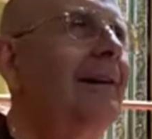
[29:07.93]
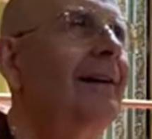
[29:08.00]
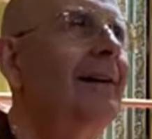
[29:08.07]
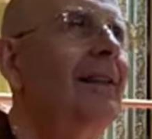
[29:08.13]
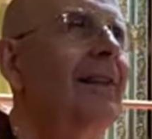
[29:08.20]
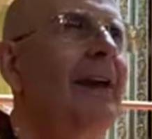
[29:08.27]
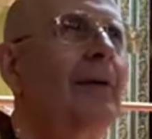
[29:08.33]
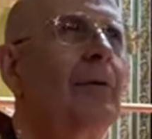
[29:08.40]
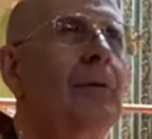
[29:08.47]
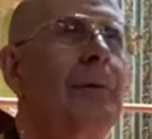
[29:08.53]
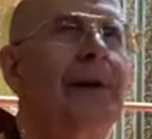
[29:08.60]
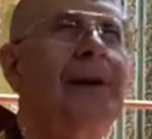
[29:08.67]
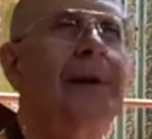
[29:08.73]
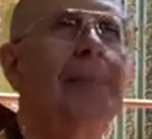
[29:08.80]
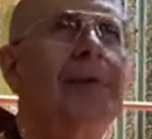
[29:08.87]
they were
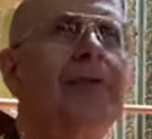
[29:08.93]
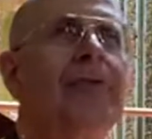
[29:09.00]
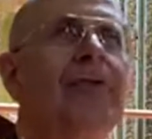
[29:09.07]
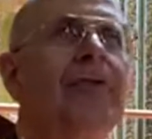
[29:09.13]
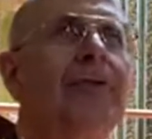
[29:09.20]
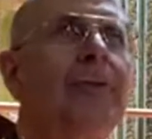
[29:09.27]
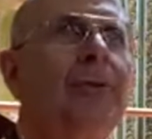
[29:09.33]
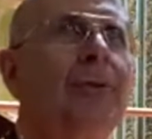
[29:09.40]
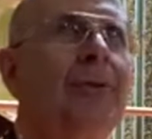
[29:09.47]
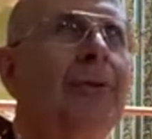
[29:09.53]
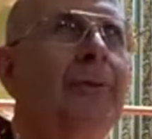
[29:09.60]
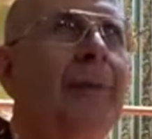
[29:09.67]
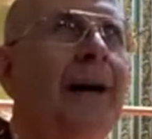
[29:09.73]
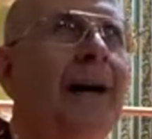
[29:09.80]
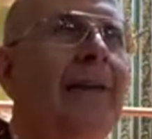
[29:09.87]
being pursued
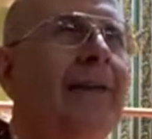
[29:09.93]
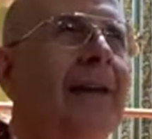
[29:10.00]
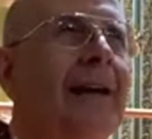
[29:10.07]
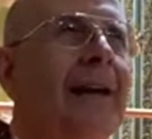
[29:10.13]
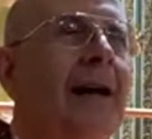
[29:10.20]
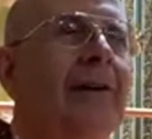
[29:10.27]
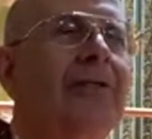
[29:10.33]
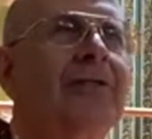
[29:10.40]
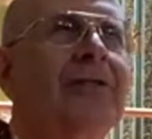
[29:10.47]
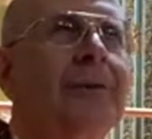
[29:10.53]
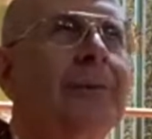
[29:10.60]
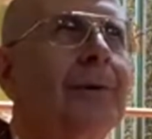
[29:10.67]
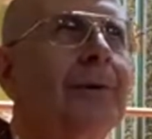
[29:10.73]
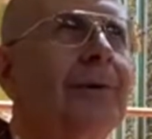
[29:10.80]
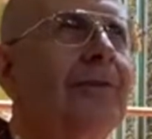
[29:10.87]
by the
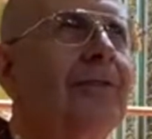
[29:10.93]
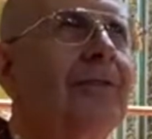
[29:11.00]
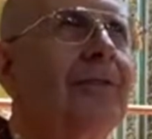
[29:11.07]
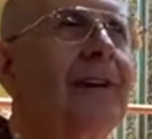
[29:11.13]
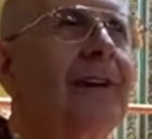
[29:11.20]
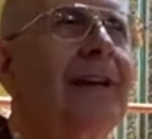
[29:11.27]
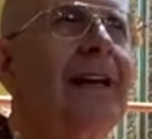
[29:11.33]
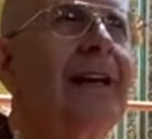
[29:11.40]
constables of the